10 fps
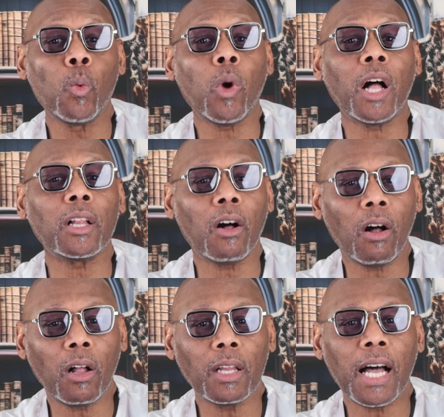while
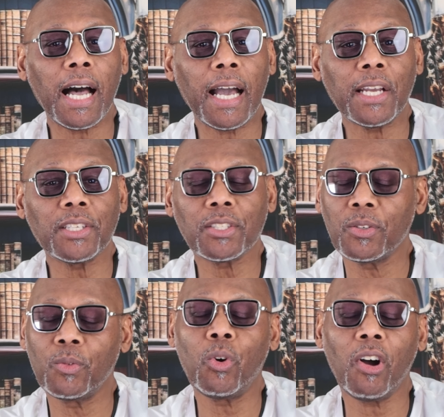all eyes
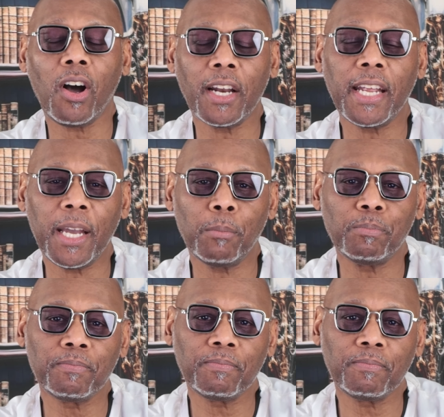were on him.